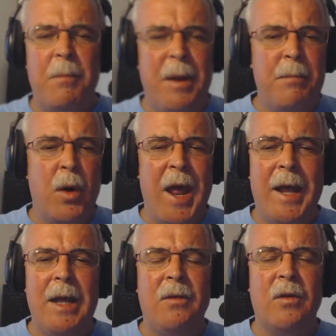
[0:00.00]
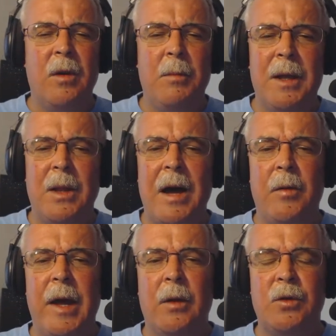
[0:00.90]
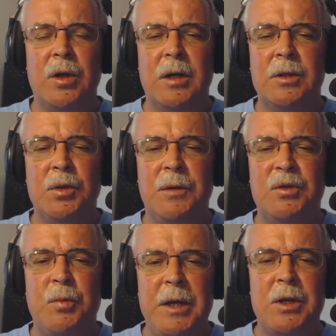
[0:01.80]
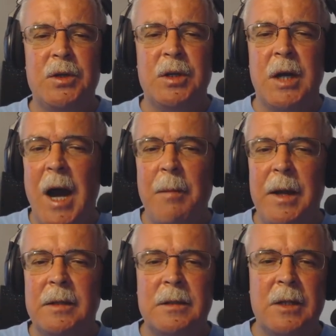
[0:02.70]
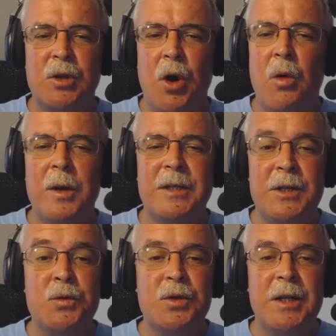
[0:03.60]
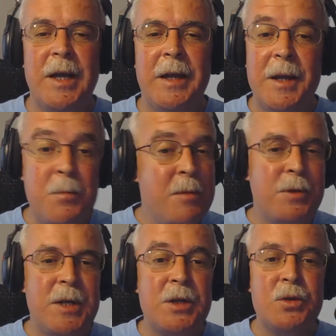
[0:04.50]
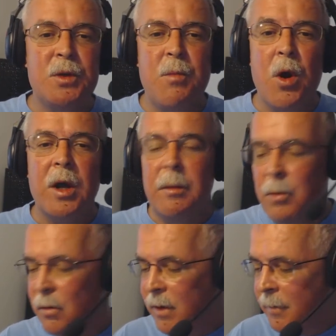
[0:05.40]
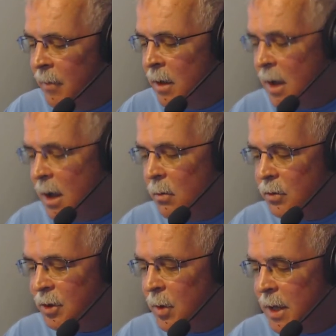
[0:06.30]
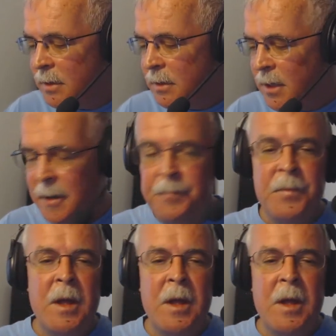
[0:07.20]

Ben Bernanke is going to be allowed out to give speeches and comments. That's always interesting and can be potentially market moving, and we'll see what he has to say.